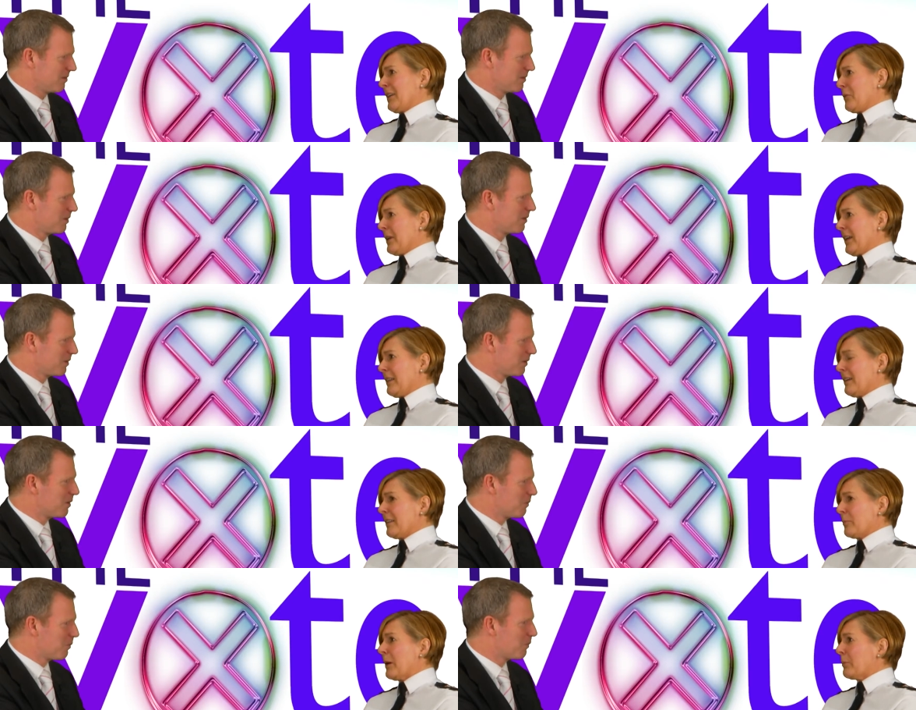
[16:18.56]
Speaker 1: in a way that
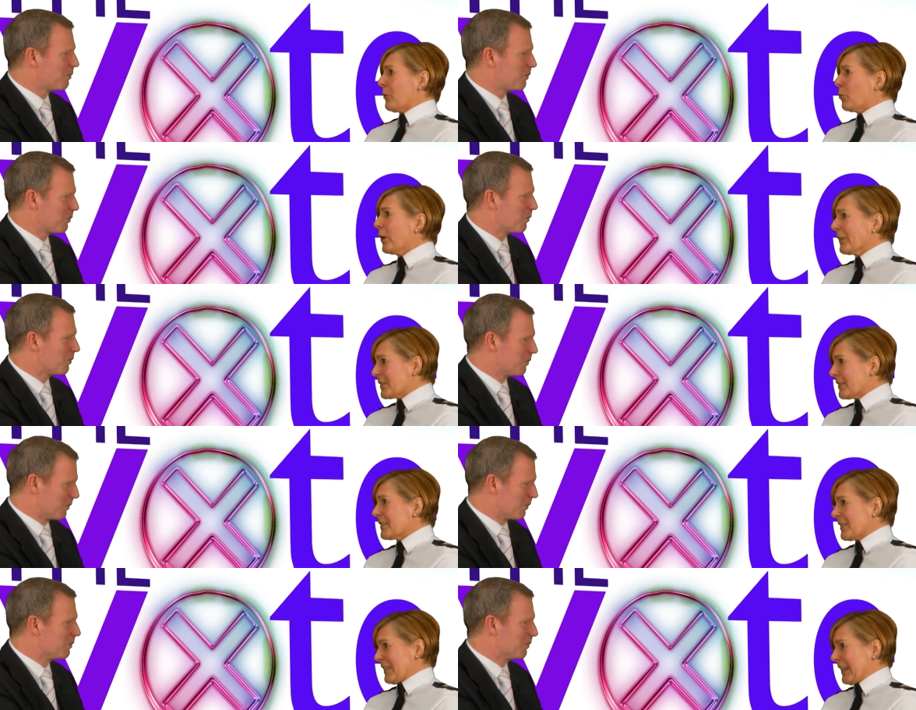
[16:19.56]
the public want
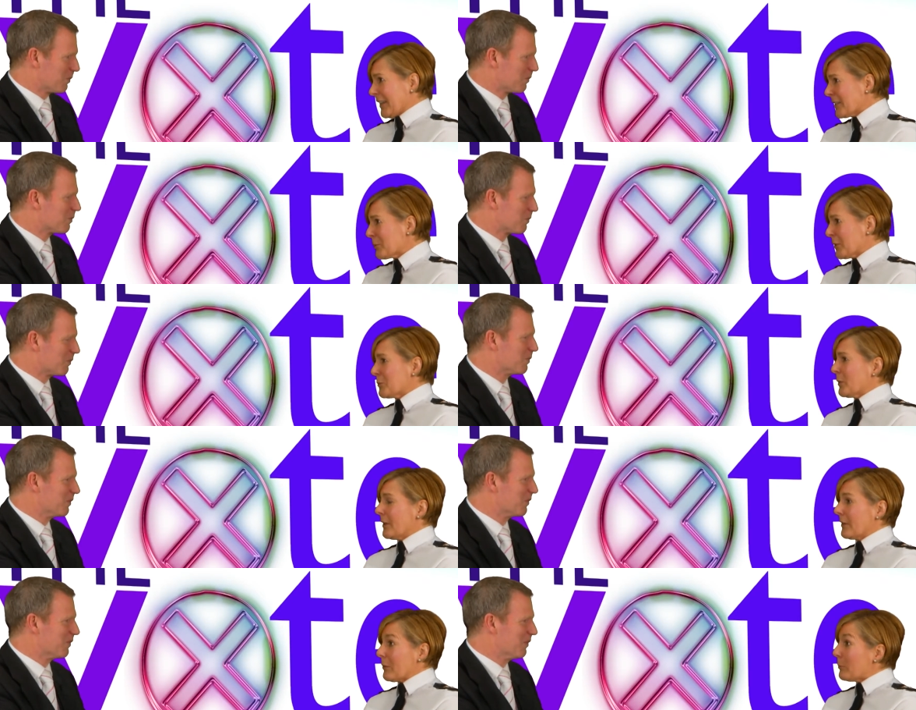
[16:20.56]
to see us because we
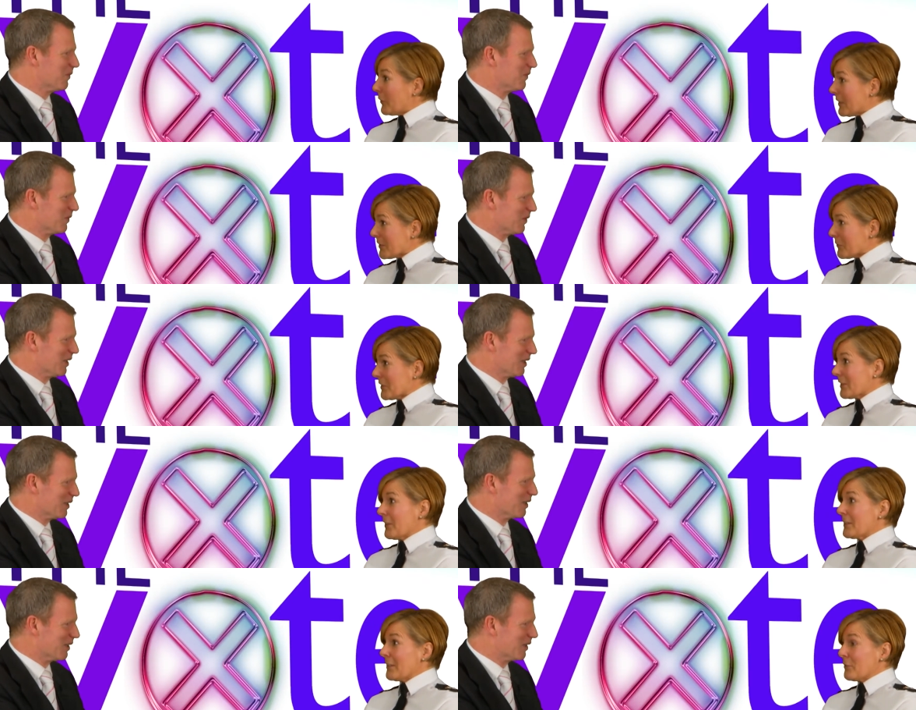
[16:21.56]
know there are pockets of
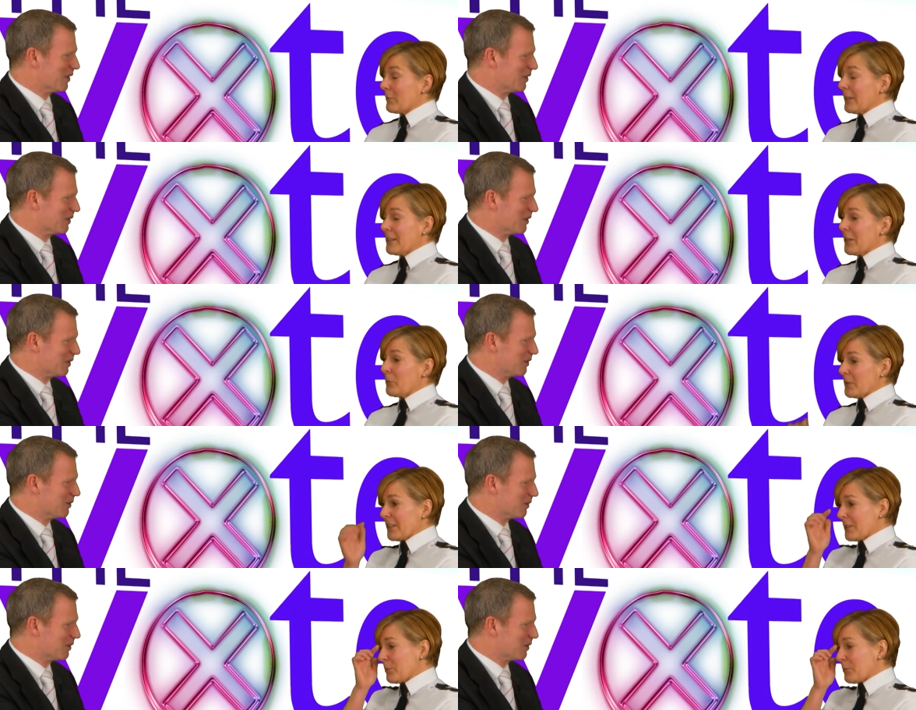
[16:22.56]
society that really don't want us